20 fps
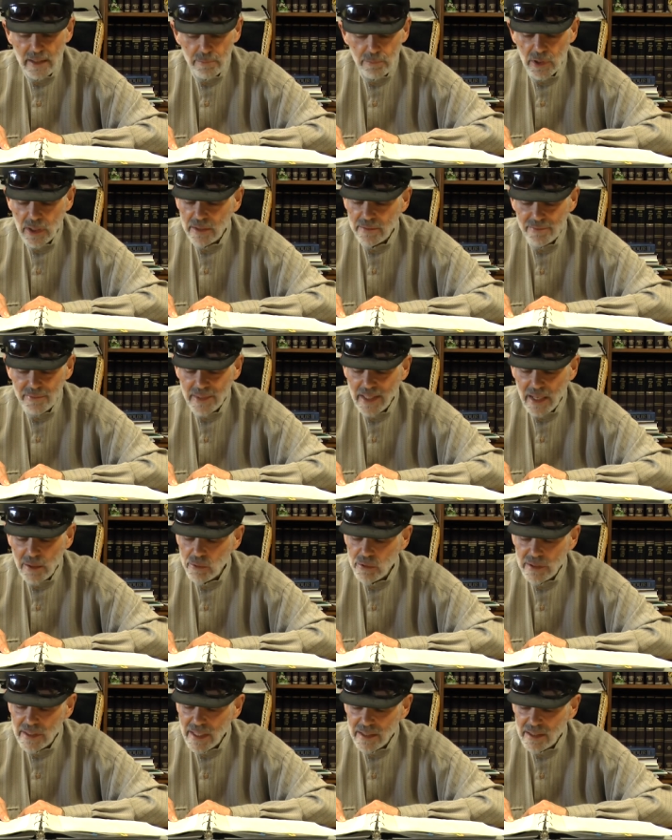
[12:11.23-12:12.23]
But
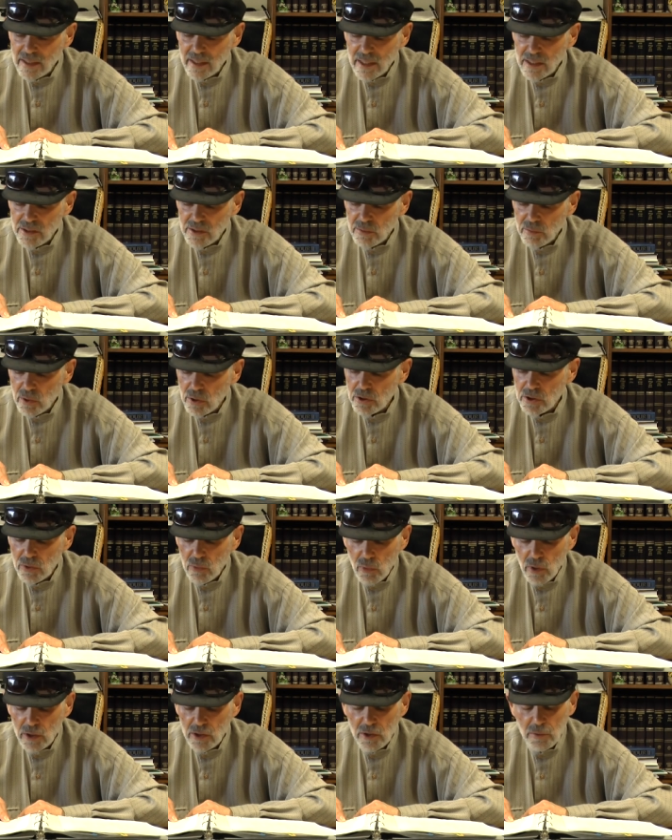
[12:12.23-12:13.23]
that was not the lesson
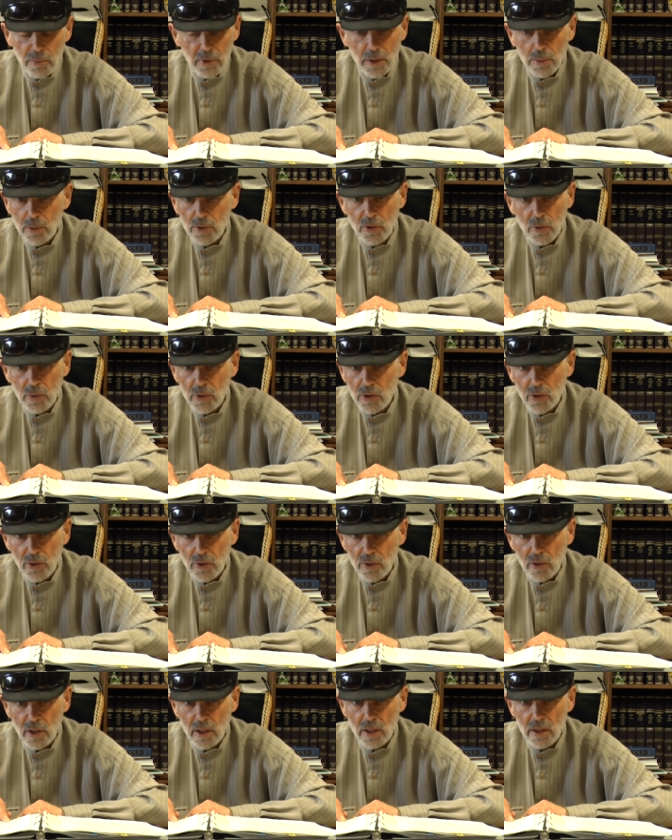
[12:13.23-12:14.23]
Moshe wanted the people to
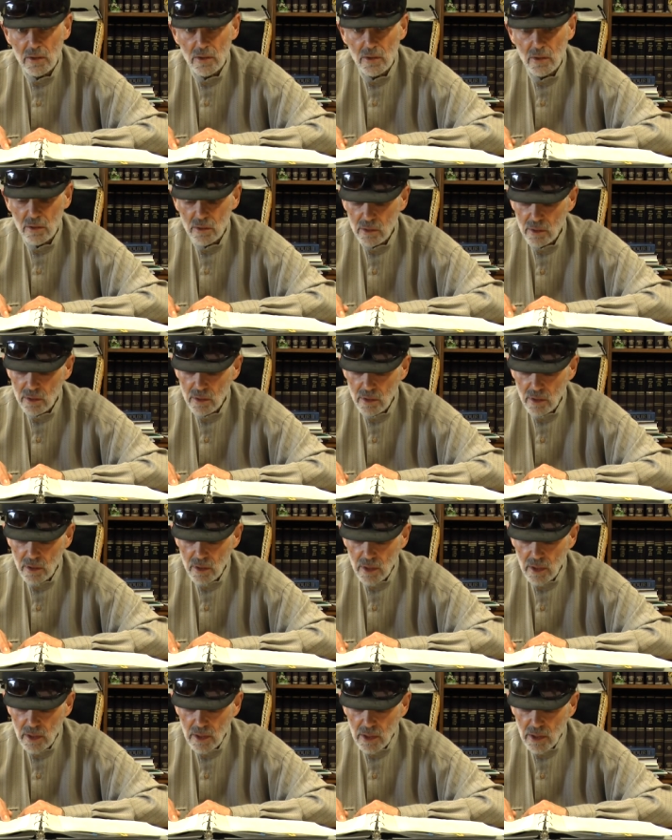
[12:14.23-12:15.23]
internalize.
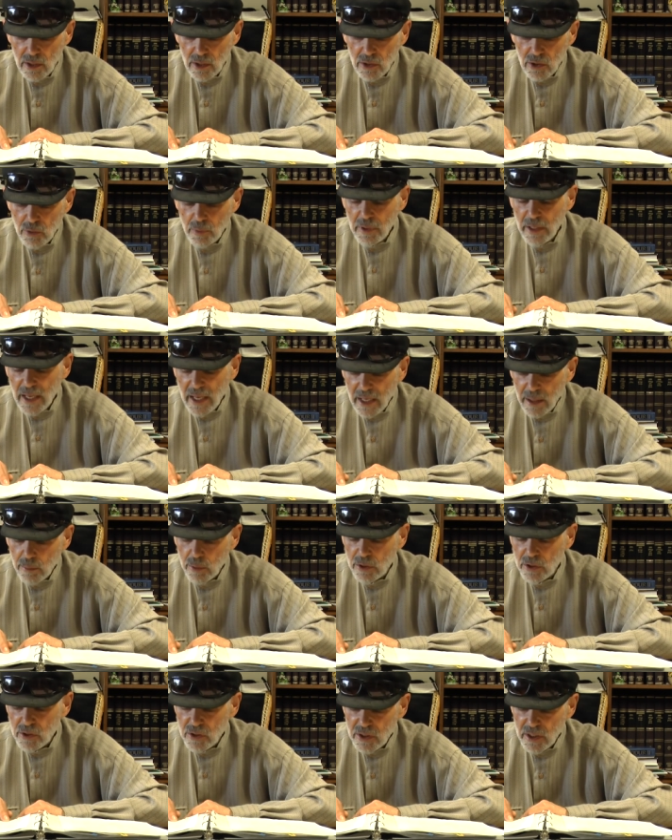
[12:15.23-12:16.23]
To be
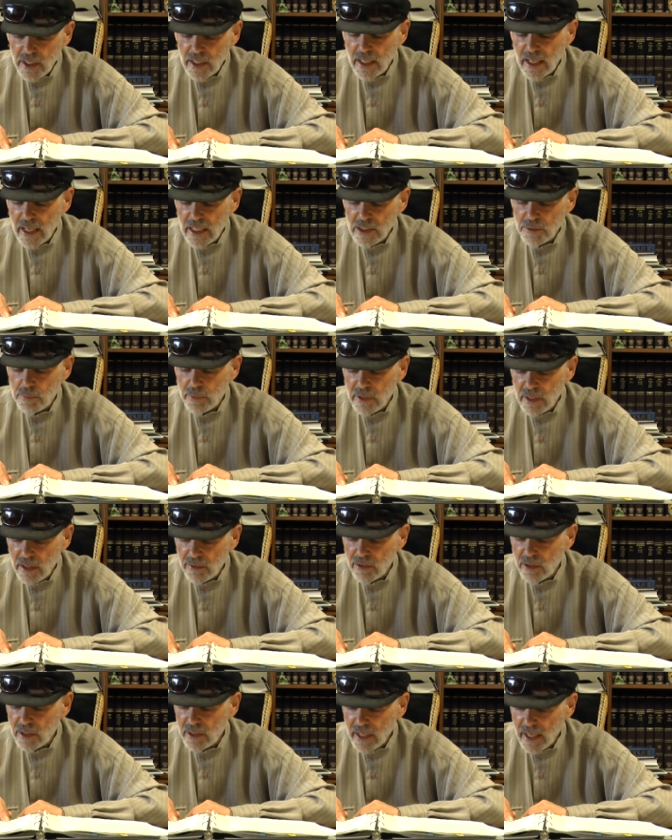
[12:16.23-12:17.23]
able to see God's
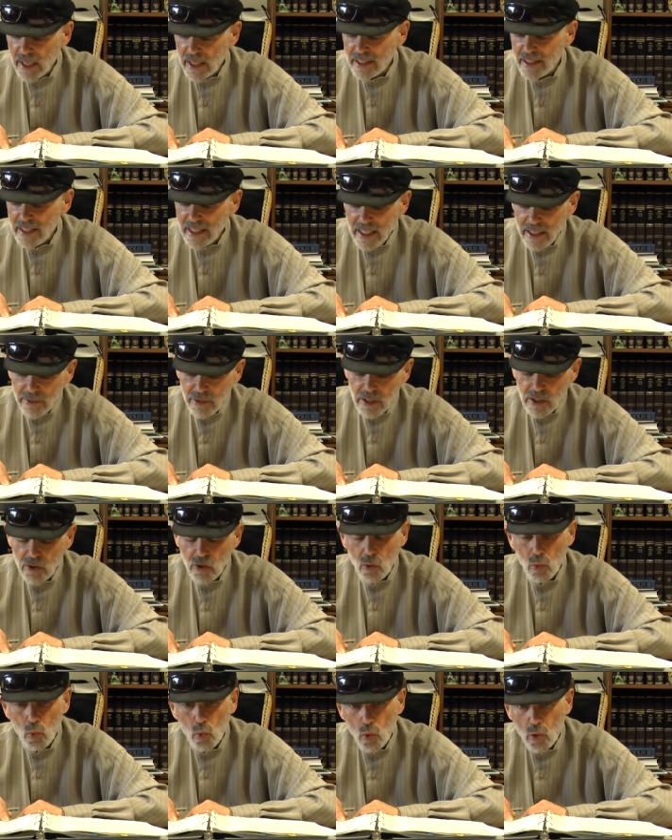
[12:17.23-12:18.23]
benevolent hand even in
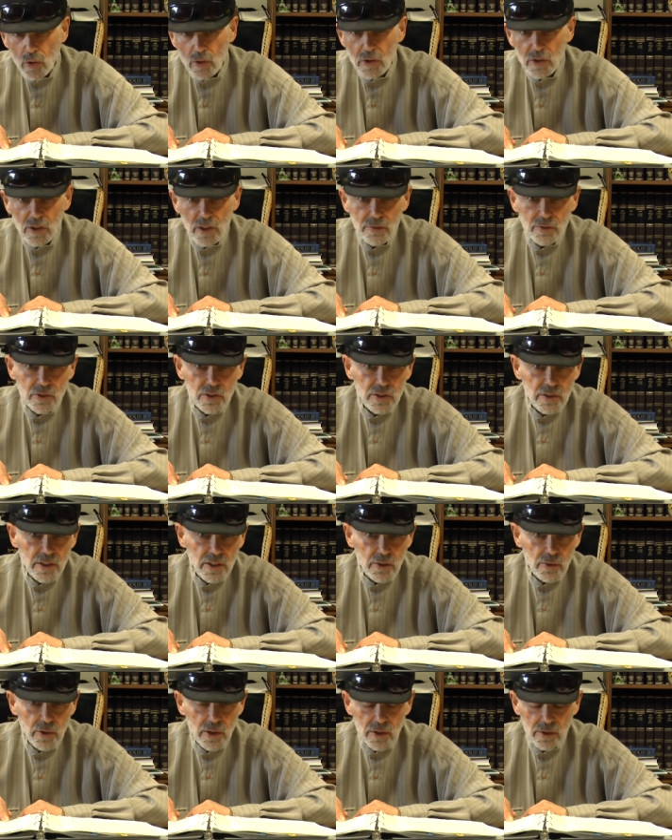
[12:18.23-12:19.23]
the worst of
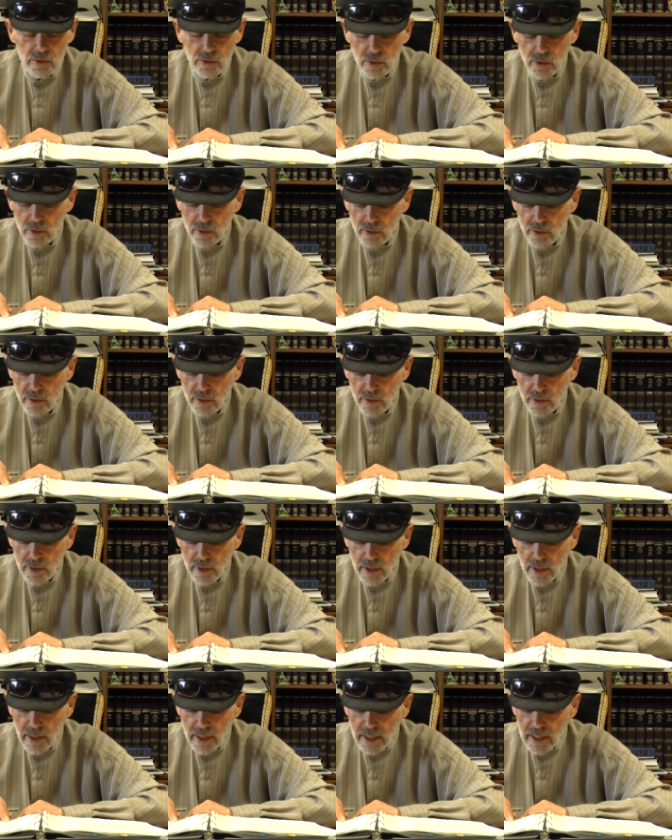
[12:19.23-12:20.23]
scenarios.
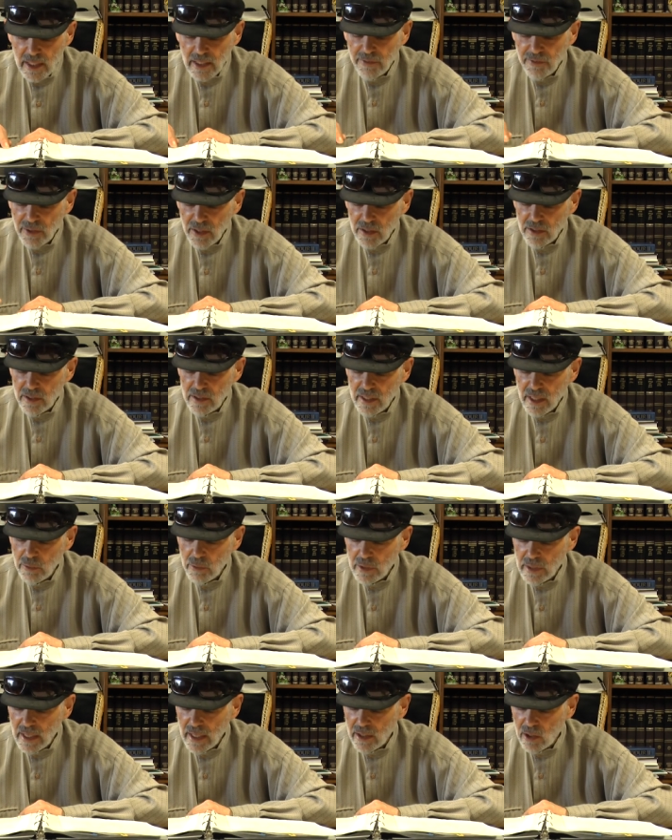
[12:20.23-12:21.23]
He felt that they
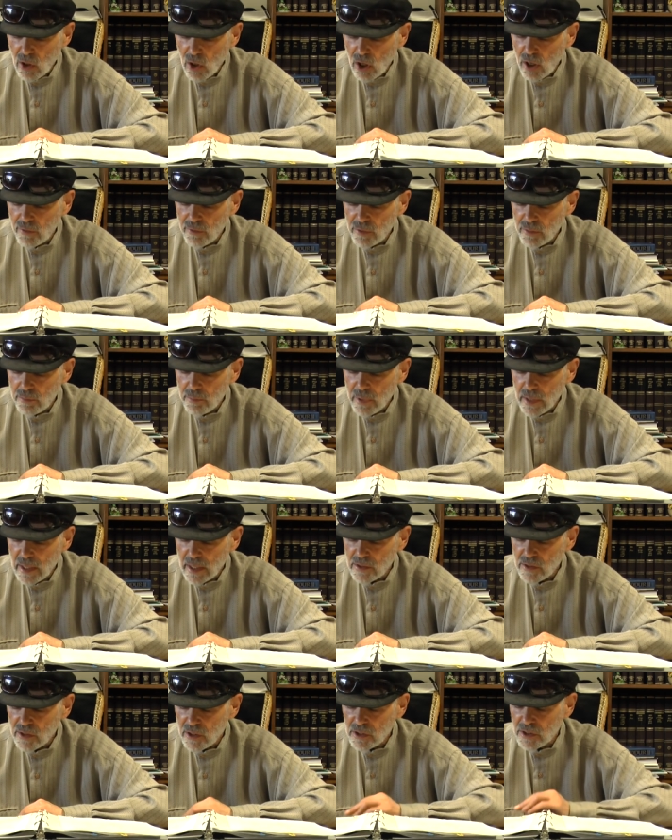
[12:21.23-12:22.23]
would not often be
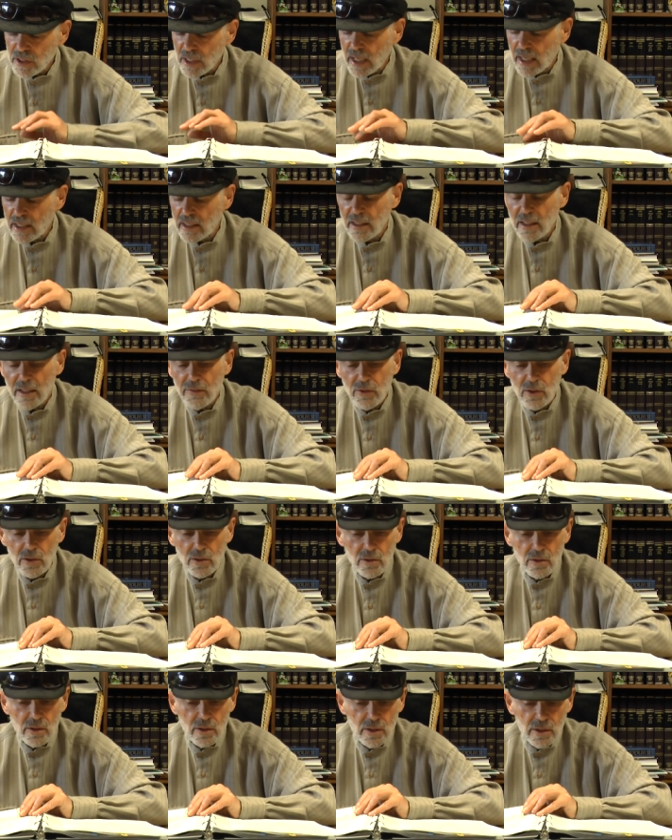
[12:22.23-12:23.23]
on such a high
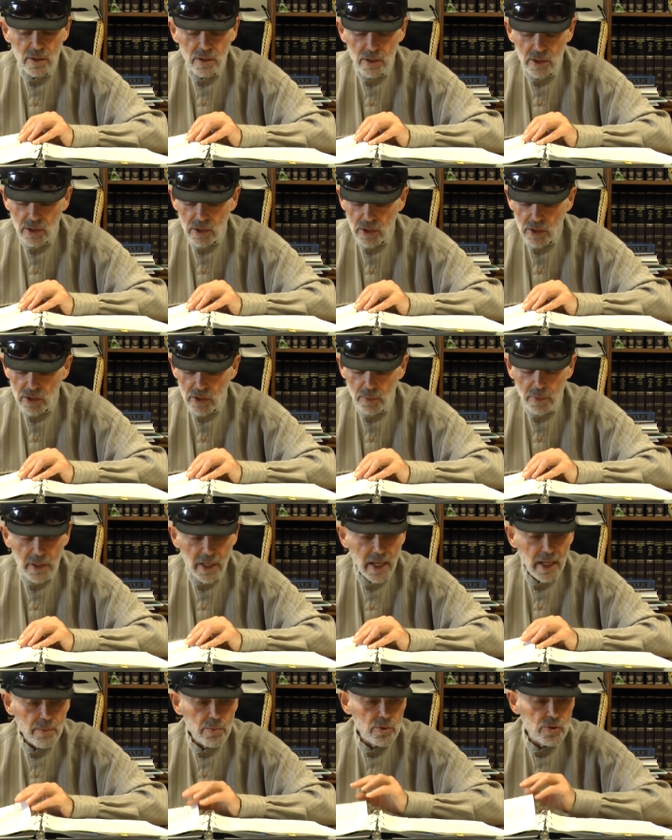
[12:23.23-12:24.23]
level. To
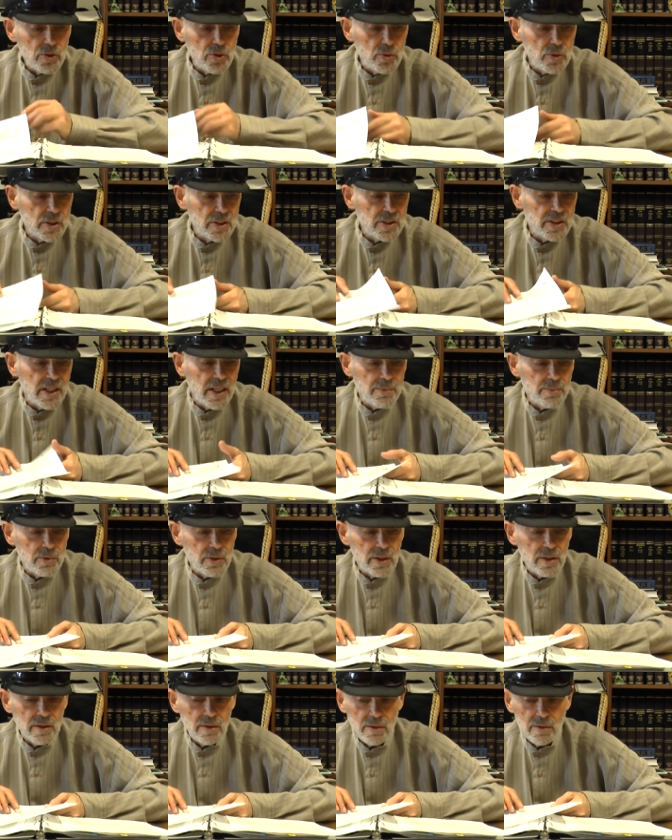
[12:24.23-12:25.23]
be able to accept,